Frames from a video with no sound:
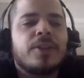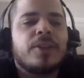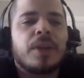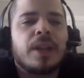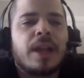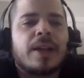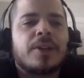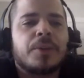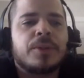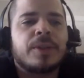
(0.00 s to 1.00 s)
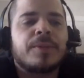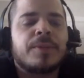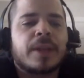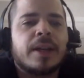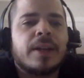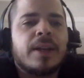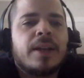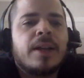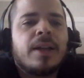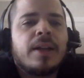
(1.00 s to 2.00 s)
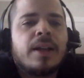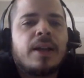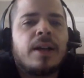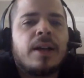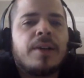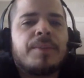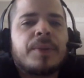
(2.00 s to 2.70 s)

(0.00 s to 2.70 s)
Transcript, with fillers: they could mm-hmm. do a lot of cool stuff with that. Uh,